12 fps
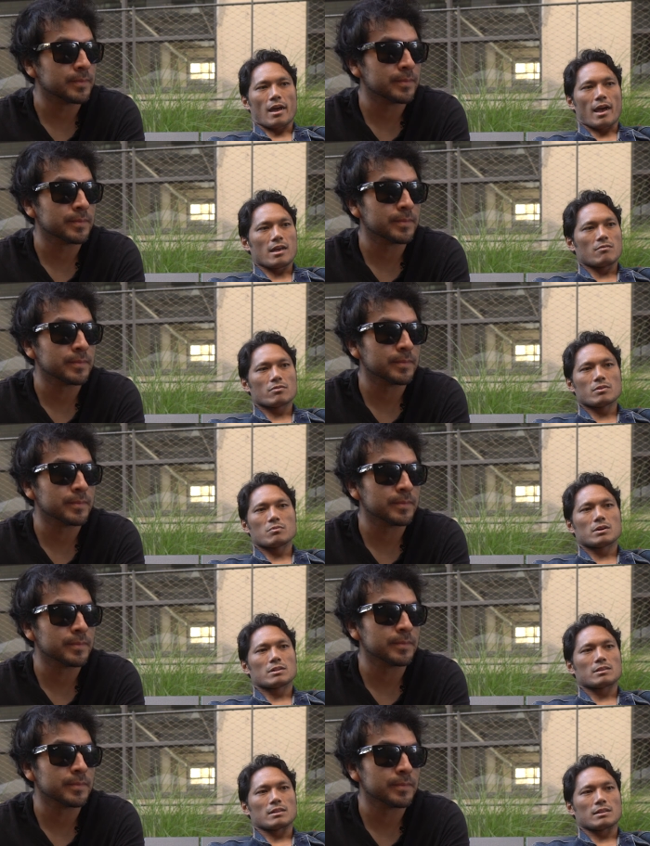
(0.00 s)

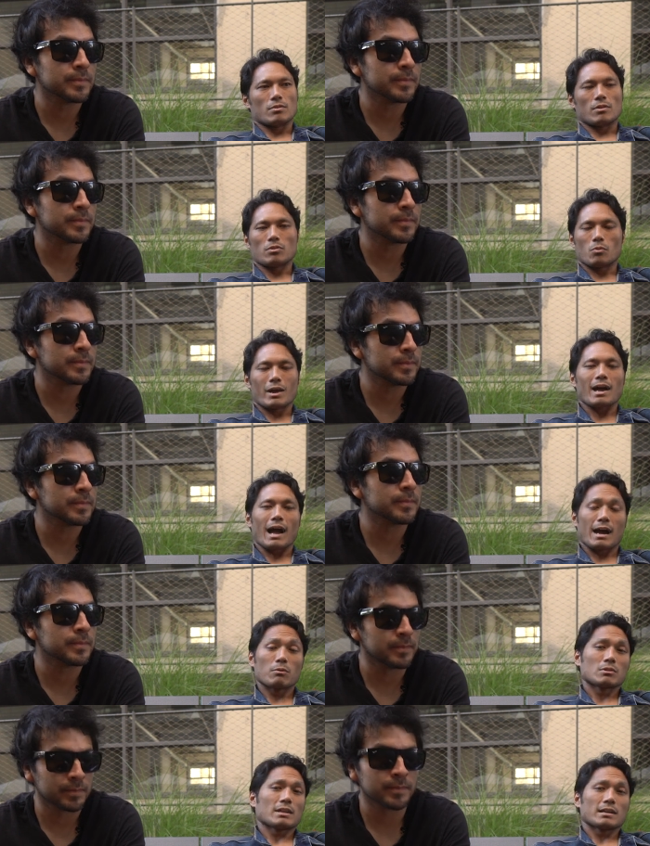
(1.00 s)
Speaker 1: everyone the way
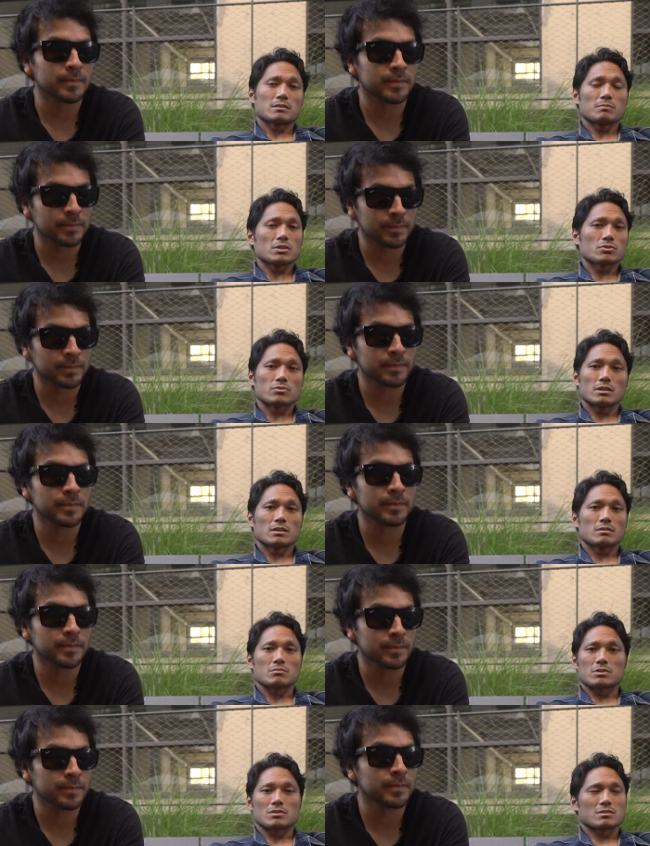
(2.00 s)
I would like to be
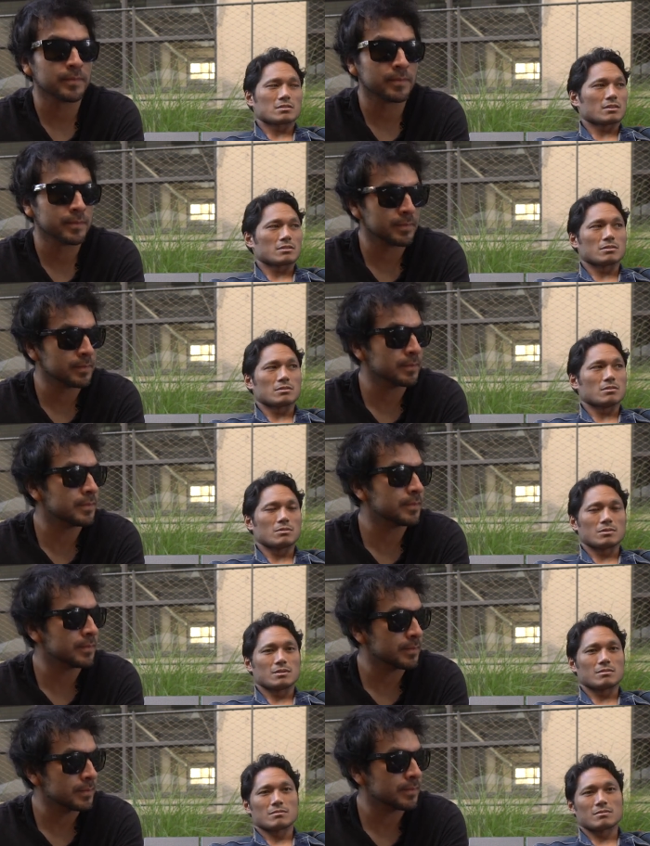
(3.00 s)
treated, which is such a
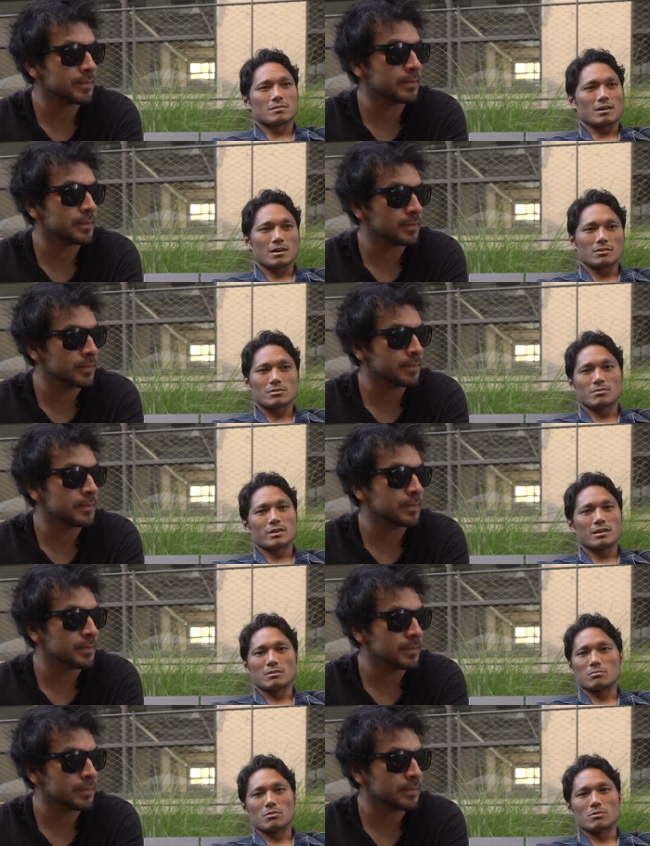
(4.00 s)
golden, underrated